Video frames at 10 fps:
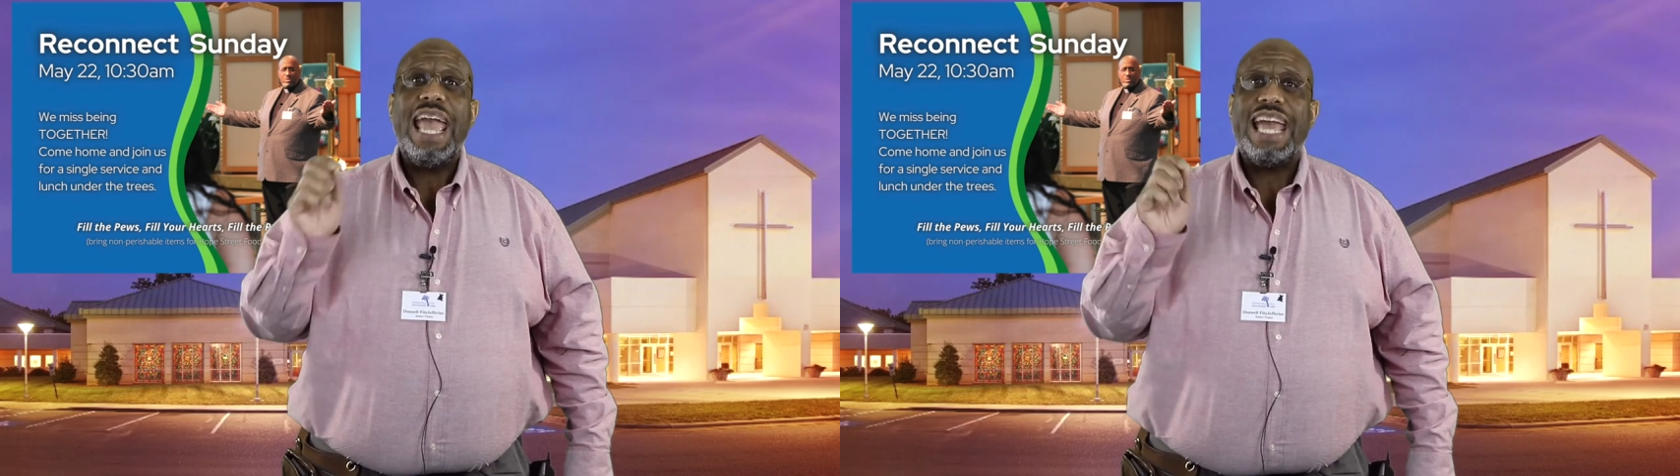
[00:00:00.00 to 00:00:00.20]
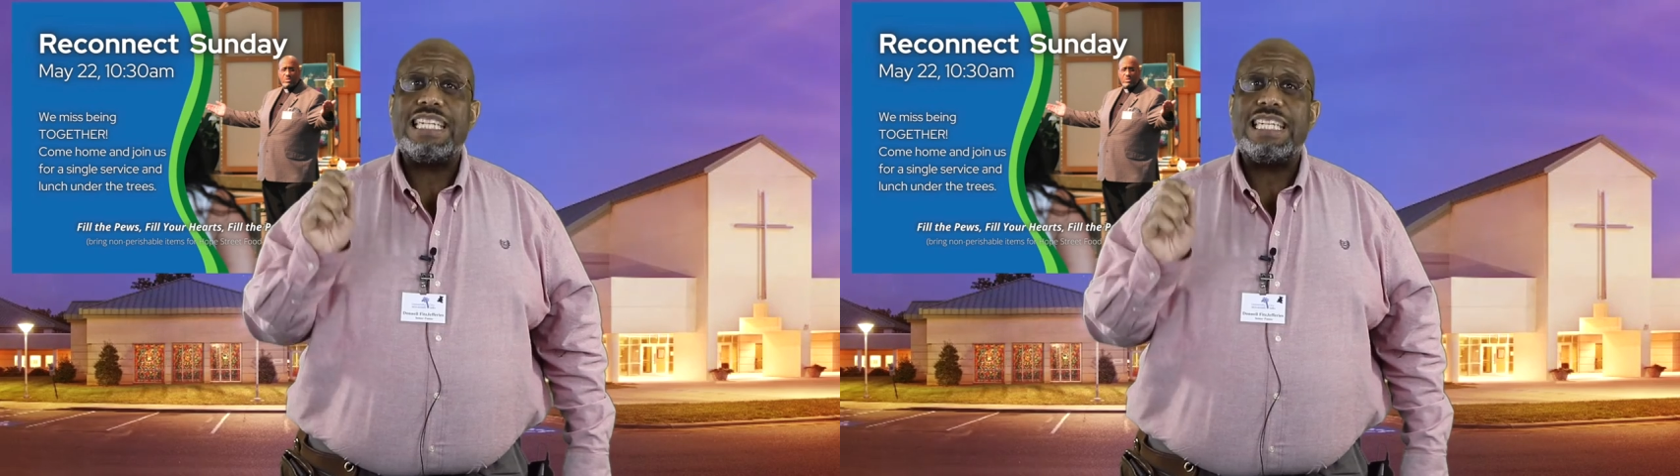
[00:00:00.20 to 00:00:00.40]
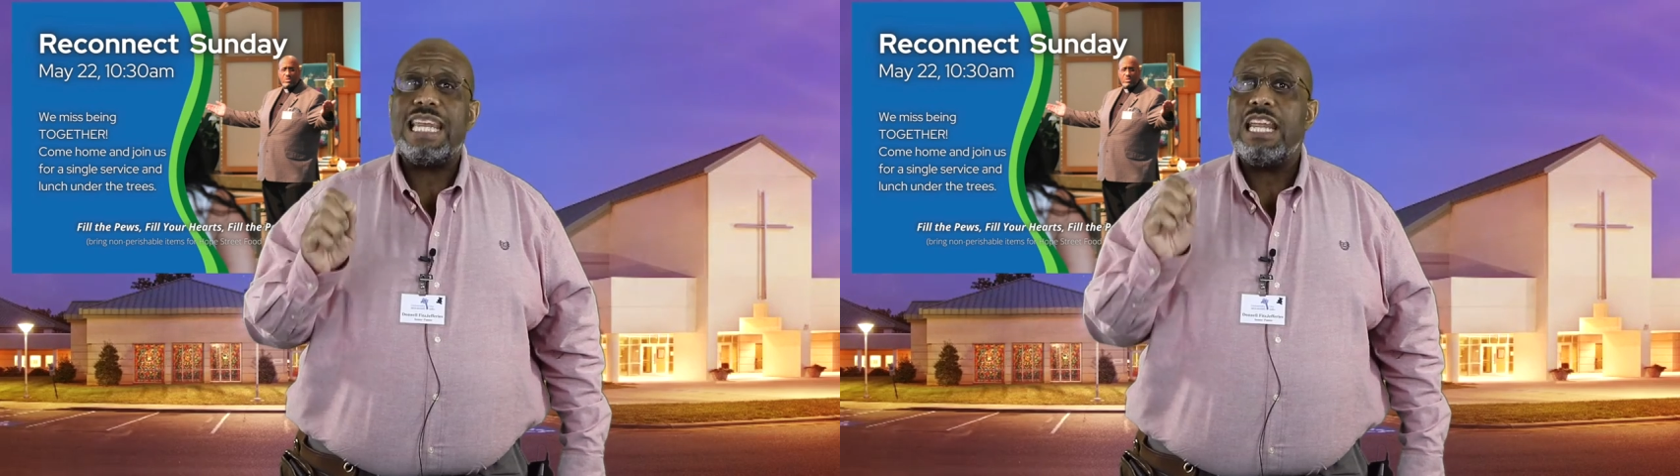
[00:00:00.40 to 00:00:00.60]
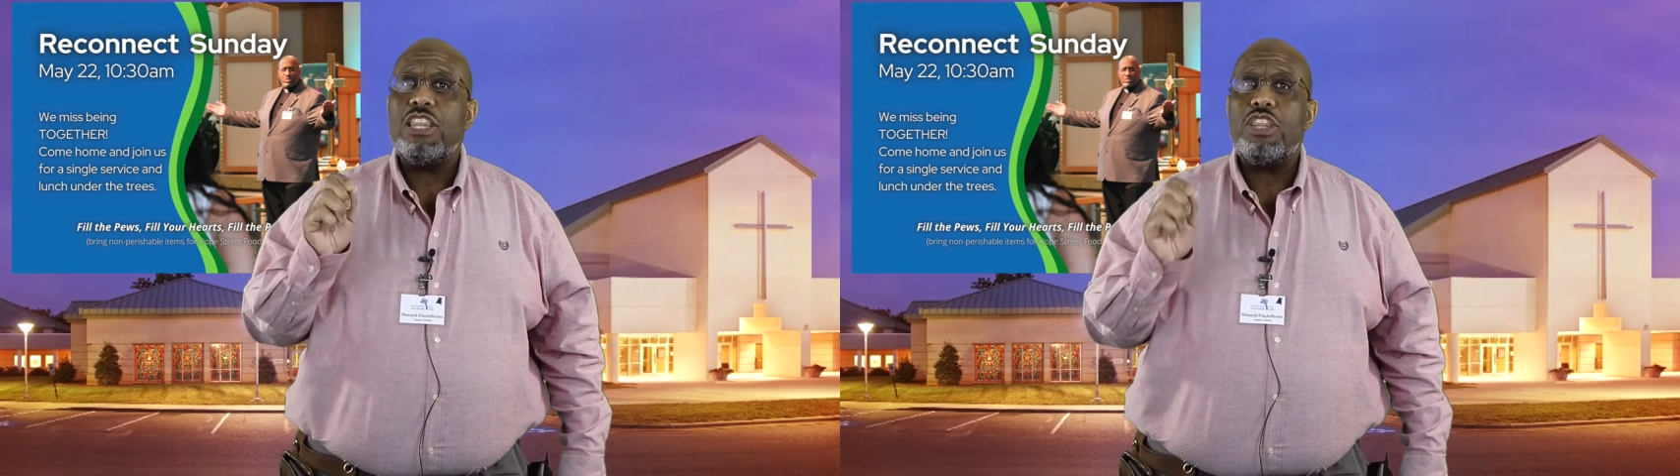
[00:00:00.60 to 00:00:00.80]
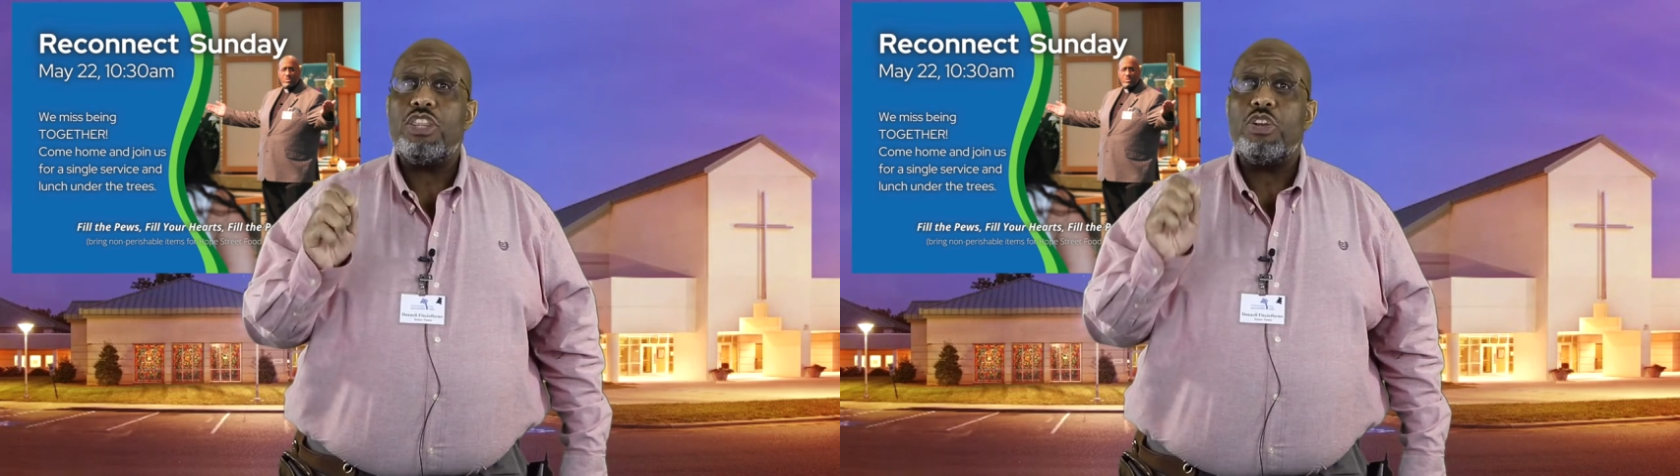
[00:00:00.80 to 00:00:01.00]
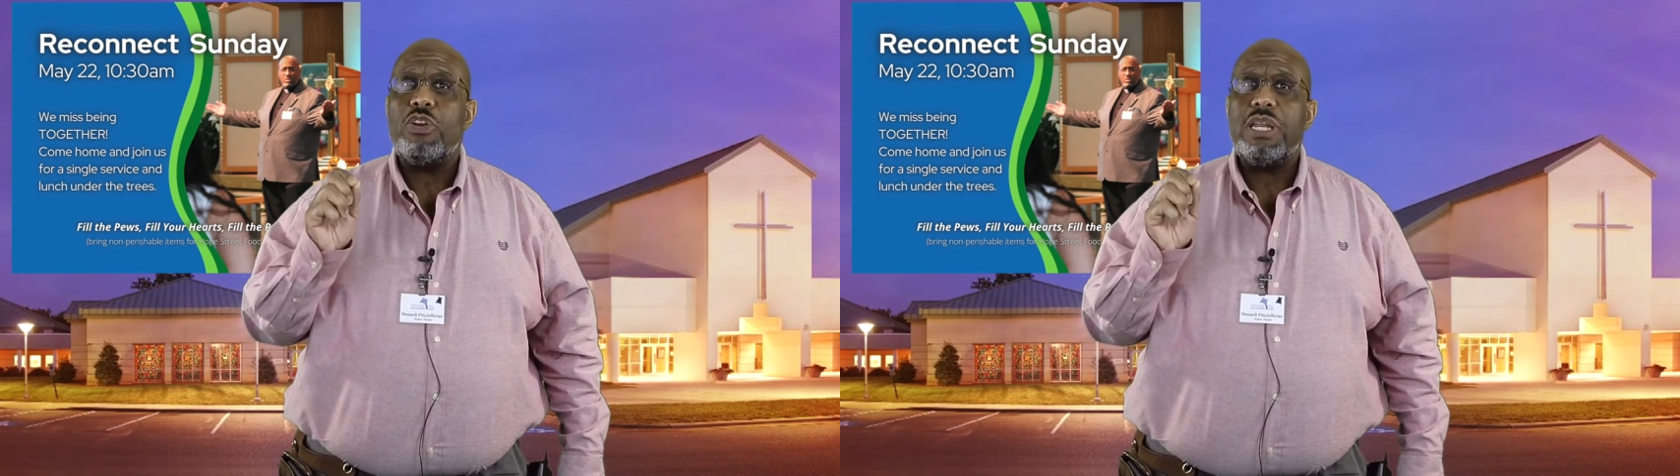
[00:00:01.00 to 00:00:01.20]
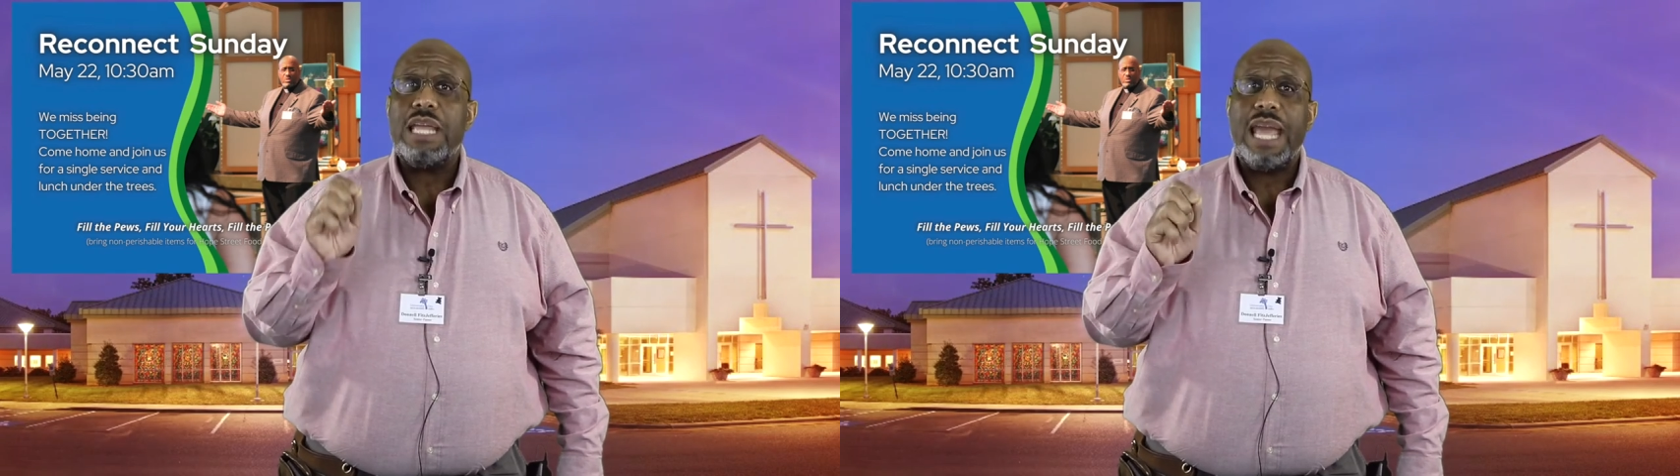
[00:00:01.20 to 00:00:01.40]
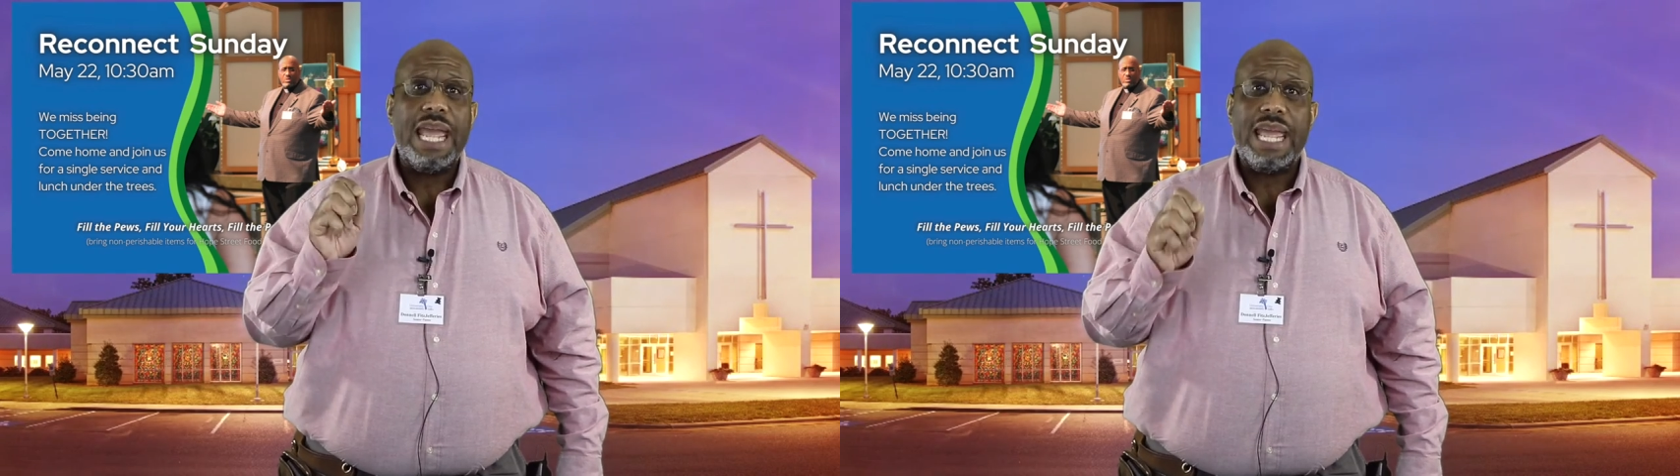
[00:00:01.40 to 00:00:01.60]
at
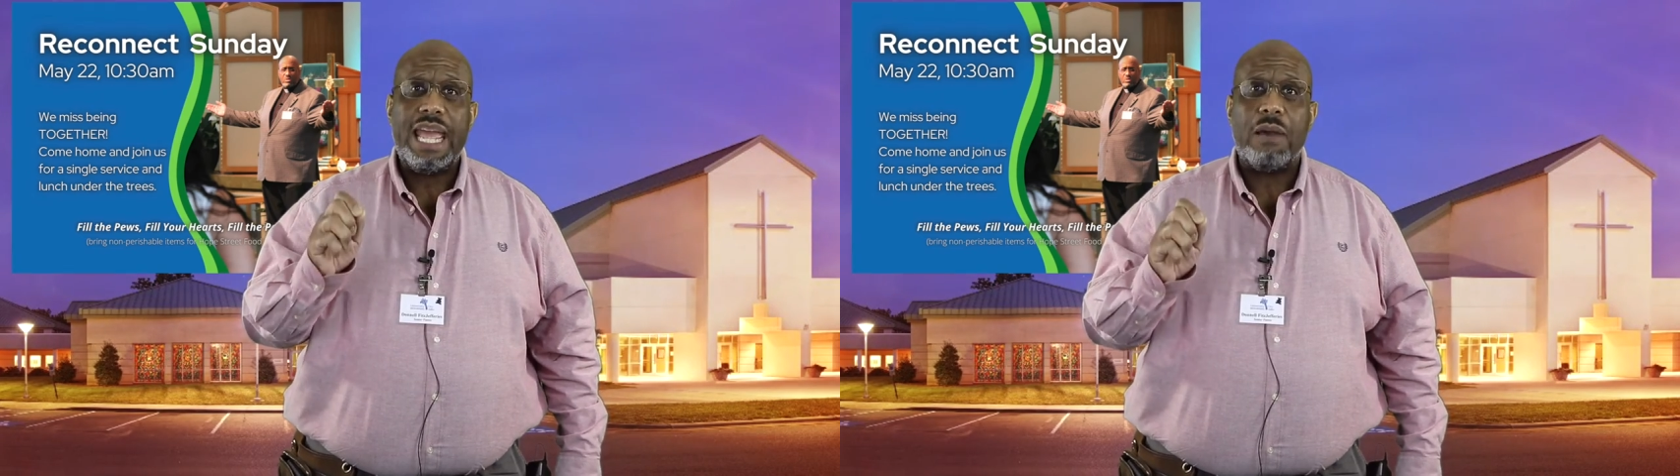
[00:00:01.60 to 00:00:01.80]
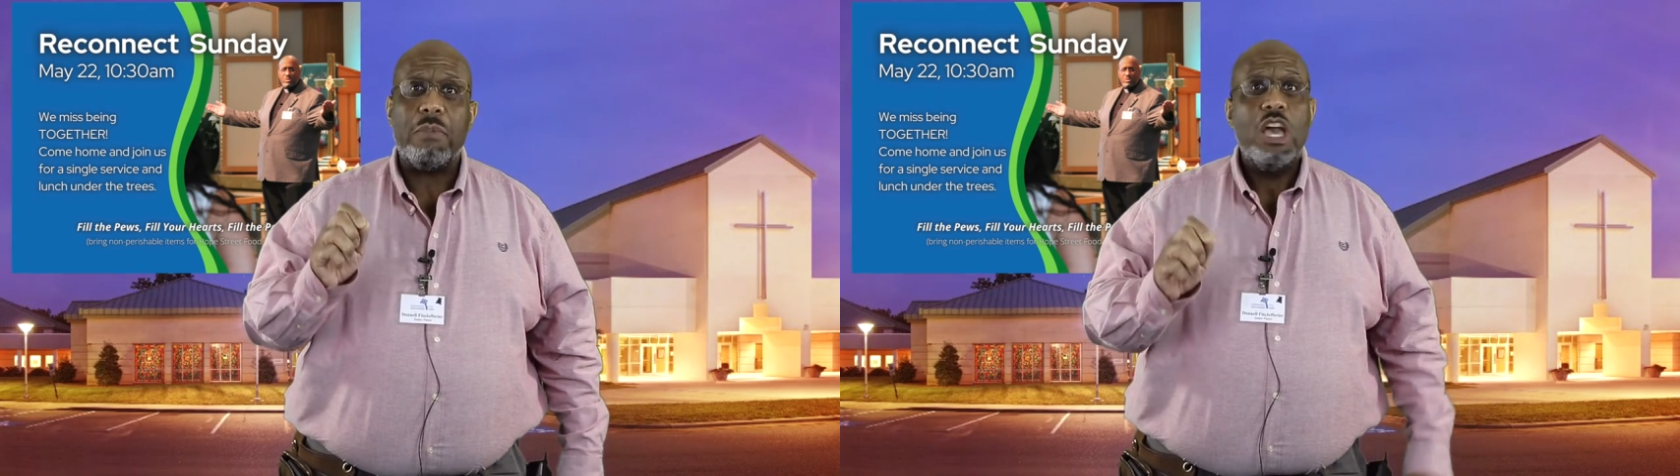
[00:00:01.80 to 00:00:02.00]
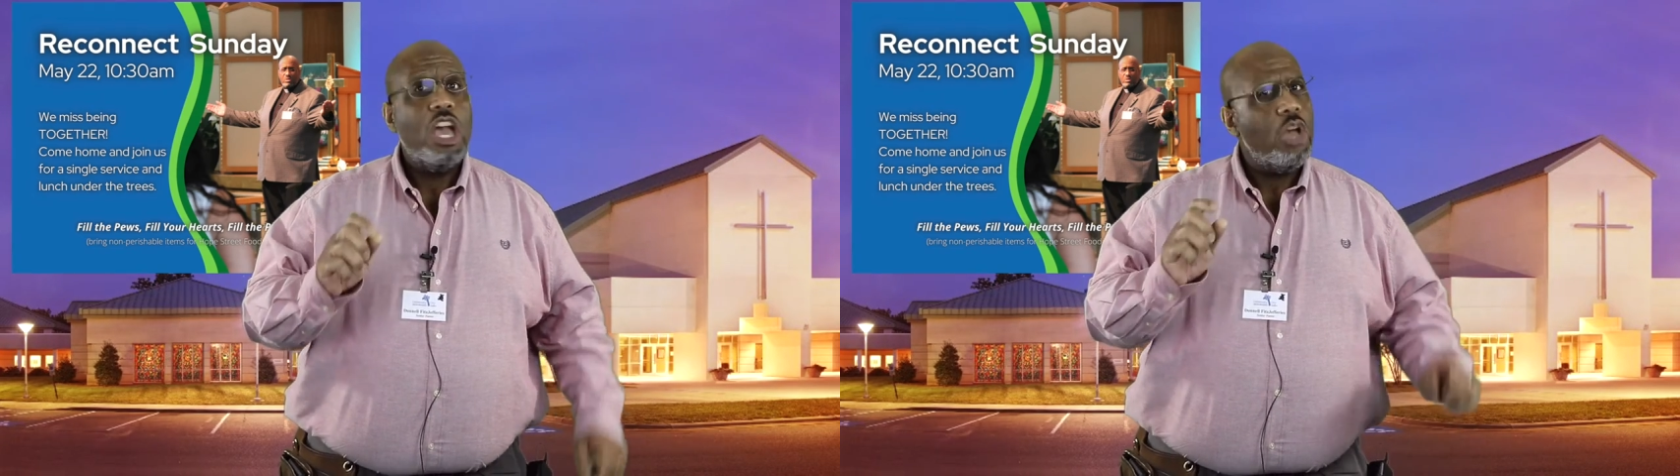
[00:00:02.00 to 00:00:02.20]
10:30 a.m.